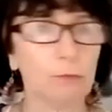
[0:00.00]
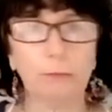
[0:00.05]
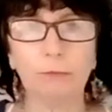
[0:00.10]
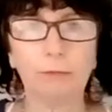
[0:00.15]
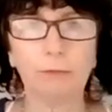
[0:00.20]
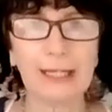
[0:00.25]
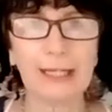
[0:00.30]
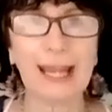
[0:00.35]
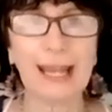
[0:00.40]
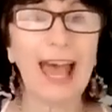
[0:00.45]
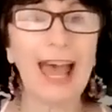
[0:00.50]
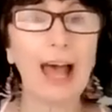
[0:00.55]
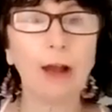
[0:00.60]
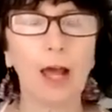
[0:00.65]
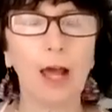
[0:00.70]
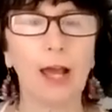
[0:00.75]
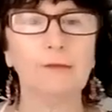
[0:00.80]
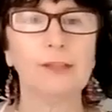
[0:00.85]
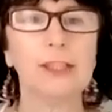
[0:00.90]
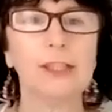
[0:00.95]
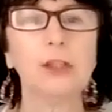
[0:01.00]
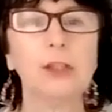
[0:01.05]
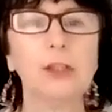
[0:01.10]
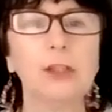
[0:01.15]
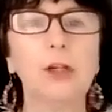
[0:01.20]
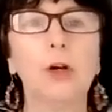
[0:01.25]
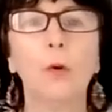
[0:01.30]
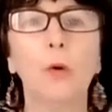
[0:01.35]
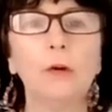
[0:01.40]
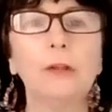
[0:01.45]
in our lives.
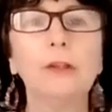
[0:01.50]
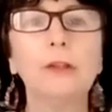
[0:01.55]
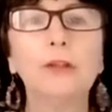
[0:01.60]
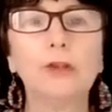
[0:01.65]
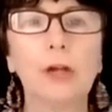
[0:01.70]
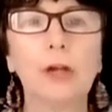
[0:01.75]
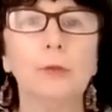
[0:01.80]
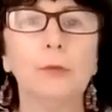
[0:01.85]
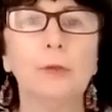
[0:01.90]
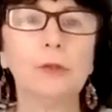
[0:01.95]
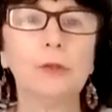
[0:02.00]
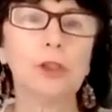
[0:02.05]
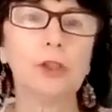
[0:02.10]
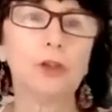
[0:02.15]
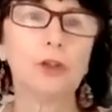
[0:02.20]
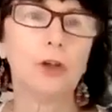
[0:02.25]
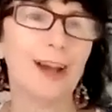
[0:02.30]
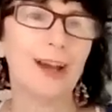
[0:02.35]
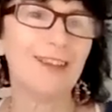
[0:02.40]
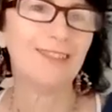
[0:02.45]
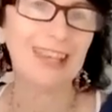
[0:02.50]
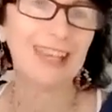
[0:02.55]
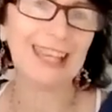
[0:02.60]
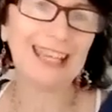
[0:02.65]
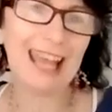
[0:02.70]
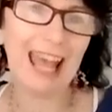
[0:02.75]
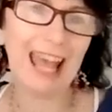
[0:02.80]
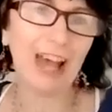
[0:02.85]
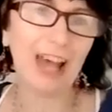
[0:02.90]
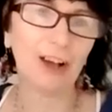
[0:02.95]
All the trouble and strife in
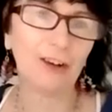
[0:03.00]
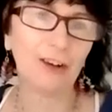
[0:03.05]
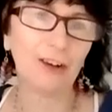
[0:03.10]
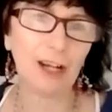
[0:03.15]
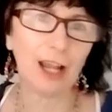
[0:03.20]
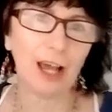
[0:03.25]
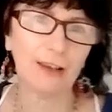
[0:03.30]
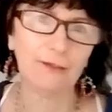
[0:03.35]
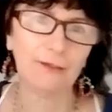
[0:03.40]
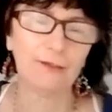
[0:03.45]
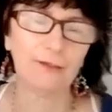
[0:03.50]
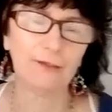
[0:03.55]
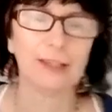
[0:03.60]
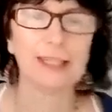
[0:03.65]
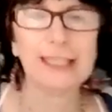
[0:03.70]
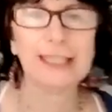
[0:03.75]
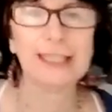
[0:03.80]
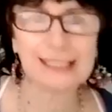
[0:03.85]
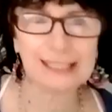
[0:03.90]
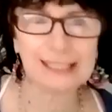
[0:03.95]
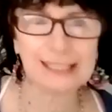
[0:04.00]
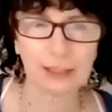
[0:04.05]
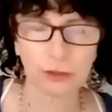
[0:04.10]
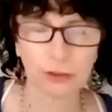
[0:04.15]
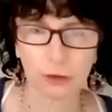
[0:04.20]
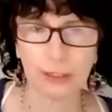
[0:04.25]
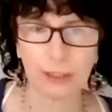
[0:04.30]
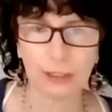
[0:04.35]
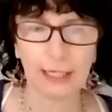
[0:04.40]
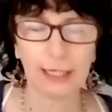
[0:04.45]
our life is
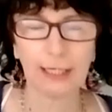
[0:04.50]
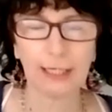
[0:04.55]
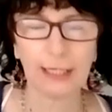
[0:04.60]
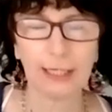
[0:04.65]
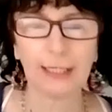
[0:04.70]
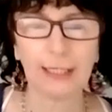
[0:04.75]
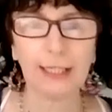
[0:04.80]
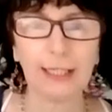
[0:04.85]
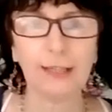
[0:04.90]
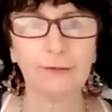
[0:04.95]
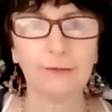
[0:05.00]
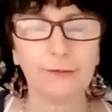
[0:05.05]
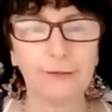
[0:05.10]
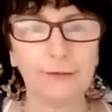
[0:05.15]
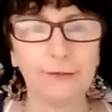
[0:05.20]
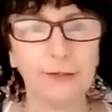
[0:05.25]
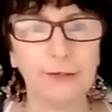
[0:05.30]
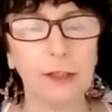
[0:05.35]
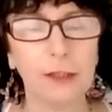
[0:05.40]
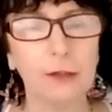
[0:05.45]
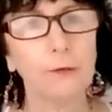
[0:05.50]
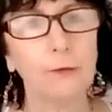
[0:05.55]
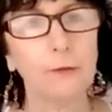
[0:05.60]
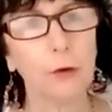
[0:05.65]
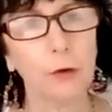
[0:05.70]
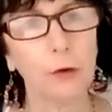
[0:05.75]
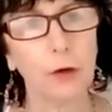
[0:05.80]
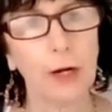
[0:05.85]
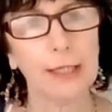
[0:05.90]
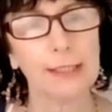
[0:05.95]
actually a gift
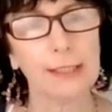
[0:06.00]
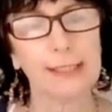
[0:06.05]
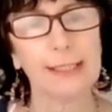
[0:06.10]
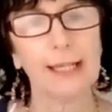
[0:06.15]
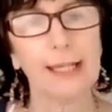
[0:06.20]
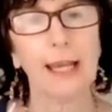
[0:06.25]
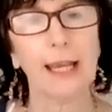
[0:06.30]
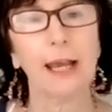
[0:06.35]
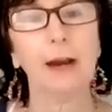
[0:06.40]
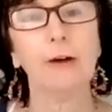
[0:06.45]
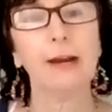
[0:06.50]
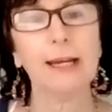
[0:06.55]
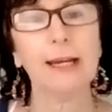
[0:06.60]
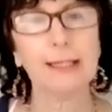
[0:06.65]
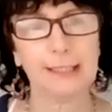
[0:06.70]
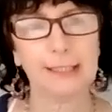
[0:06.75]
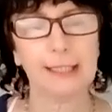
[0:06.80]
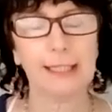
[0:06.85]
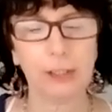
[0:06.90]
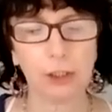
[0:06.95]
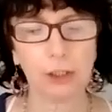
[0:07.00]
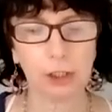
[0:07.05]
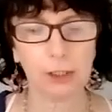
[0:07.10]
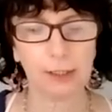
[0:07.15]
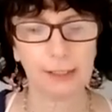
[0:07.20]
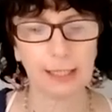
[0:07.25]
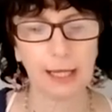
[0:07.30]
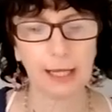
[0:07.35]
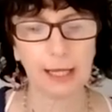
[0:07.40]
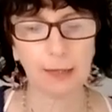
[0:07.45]
for us. They are our teachers,
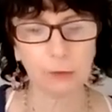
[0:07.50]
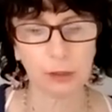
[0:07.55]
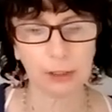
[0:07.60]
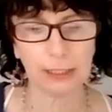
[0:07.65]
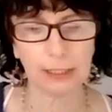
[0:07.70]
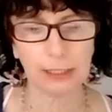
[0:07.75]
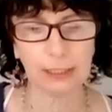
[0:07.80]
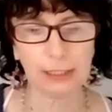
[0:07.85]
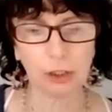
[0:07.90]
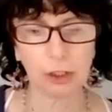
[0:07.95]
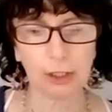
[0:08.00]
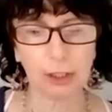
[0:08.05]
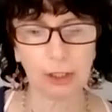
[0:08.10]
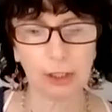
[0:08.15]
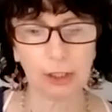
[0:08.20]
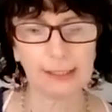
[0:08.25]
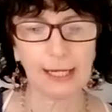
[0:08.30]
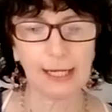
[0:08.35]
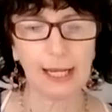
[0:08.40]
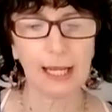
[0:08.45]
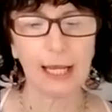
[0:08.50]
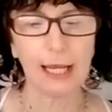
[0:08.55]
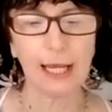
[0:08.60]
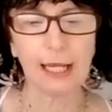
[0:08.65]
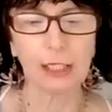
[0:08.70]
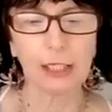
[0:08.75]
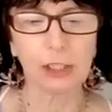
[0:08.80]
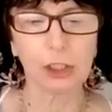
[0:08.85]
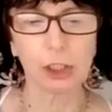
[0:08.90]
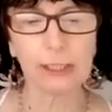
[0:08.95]
come to teach us.
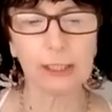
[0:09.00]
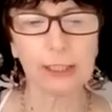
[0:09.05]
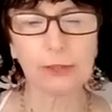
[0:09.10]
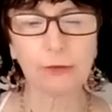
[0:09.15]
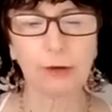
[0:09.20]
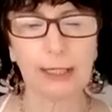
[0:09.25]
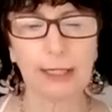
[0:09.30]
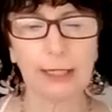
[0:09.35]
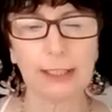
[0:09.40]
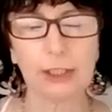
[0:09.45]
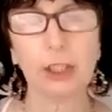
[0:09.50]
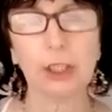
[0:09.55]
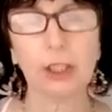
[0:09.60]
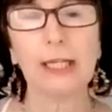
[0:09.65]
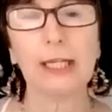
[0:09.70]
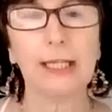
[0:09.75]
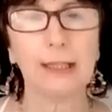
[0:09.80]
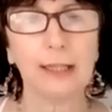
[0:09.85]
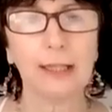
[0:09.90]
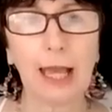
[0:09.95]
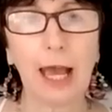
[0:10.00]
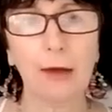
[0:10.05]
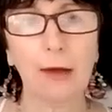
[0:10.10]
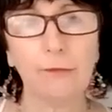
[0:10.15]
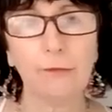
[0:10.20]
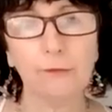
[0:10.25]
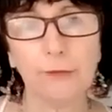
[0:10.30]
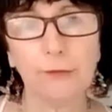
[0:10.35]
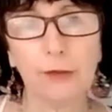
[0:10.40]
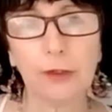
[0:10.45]
She's relishing in the
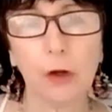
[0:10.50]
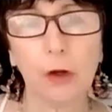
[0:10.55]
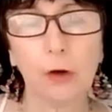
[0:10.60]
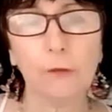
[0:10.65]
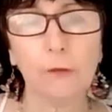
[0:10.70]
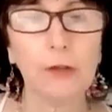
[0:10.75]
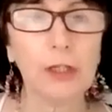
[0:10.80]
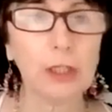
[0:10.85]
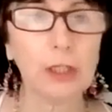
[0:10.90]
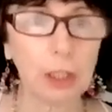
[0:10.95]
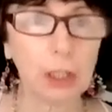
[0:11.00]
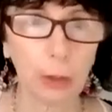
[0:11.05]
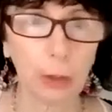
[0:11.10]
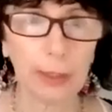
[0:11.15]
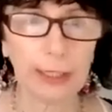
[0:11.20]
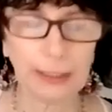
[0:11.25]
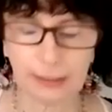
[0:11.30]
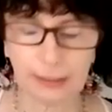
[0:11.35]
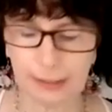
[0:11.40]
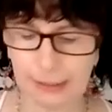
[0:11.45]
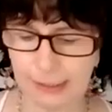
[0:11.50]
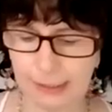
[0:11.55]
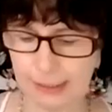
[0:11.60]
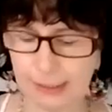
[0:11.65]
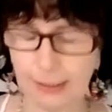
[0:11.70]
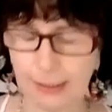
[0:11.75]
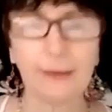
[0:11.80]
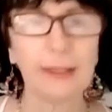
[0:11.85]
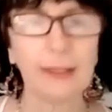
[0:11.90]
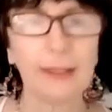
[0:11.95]
comfort of the
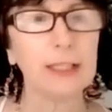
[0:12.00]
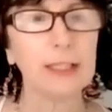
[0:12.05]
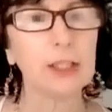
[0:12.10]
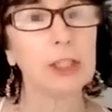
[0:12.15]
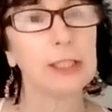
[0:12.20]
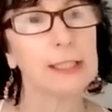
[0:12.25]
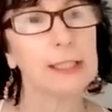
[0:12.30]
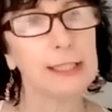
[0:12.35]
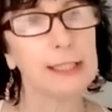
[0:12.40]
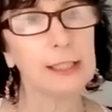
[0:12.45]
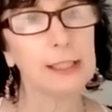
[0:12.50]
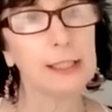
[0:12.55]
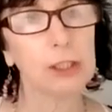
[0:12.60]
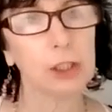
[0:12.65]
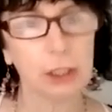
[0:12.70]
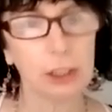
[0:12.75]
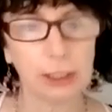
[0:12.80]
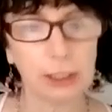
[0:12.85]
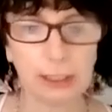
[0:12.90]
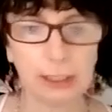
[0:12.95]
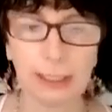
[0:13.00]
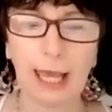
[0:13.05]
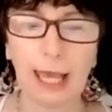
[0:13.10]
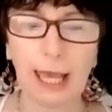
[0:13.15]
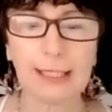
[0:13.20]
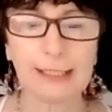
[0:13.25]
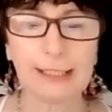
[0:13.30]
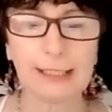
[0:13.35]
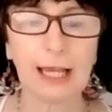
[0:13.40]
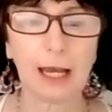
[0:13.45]
knowingness that she
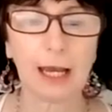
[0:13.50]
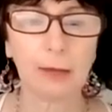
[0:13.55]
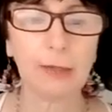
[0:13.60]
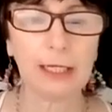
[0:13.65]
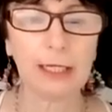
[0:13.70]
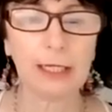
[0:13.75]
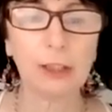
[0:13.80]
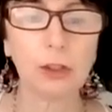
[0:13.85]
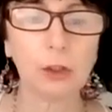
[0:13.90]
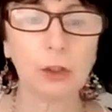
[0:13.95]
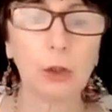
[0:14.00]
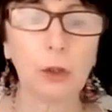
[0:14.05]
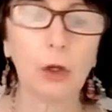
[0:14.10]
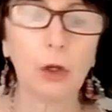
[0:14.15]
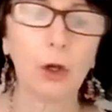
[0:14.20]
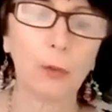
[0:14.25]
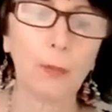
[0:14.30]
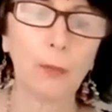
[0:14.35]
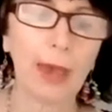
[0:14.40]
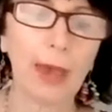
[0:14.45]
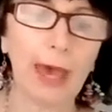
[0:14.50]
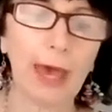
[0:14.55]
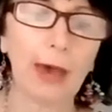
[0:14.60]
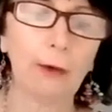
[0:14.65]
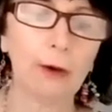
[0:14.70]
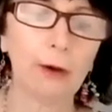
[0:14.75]
has come into her power